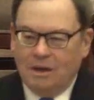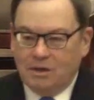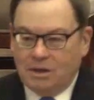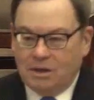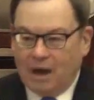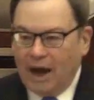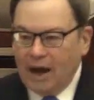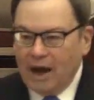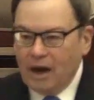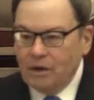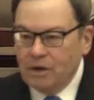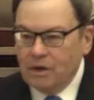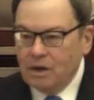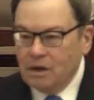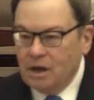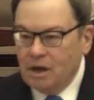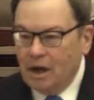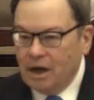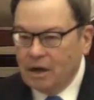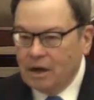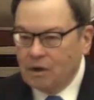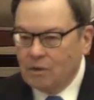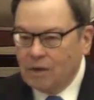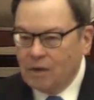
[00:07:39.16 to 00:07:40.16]
Tired and
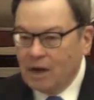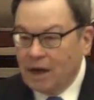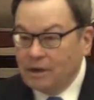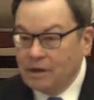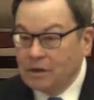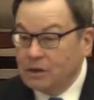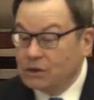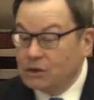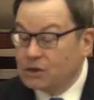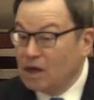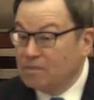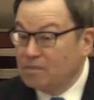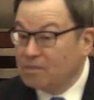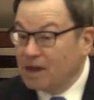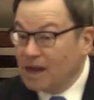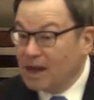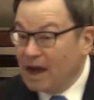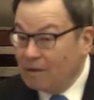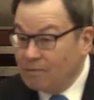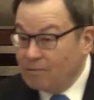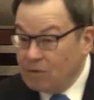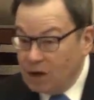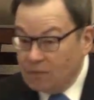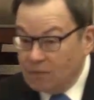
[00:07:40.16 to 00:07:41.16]
hungry, I did something
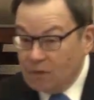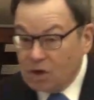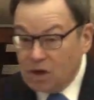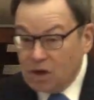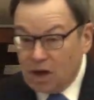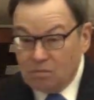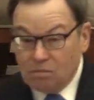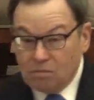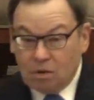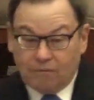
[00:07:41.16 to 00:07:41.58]
I've never done